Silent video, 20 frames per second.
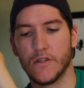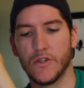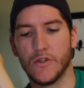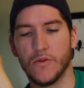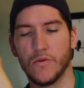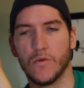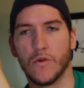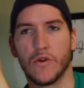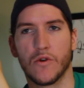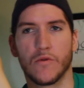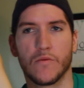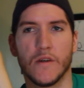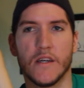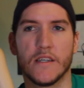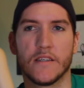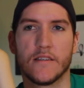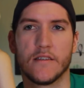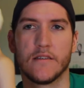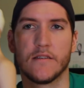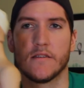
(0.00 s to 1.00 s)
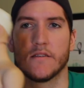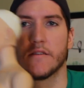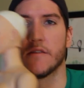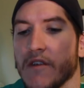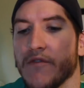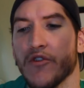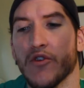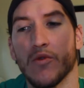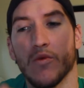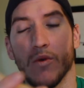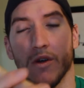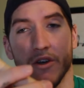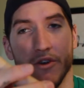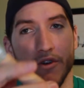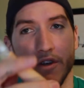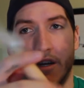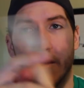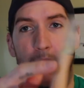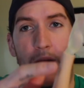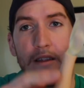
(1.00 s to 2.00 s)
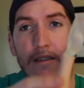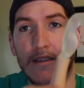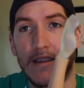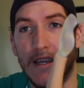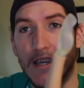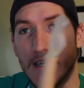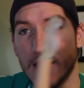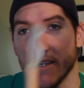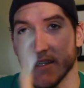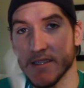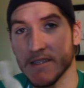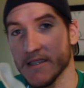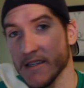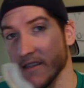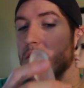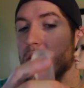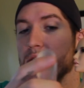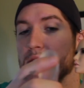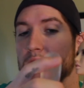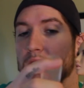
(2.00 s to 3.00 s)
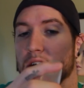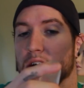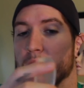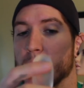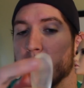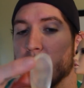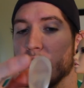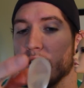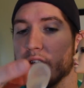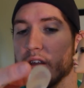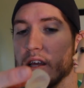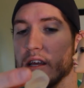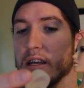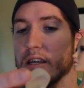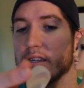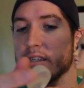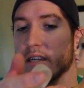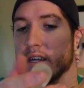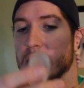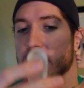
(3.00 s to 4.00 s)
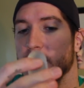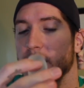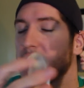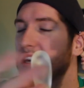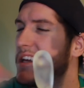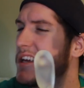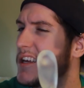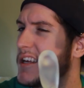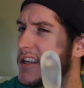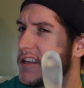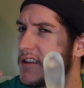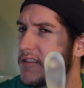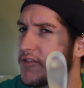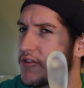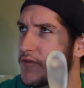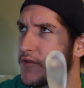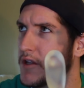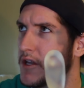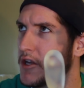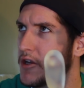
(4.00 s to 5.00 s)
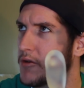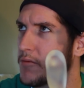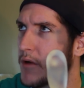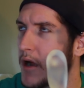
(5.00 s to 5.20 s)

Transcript: to her wrists. If you're wondering about these, I'll talk about it at the end of the video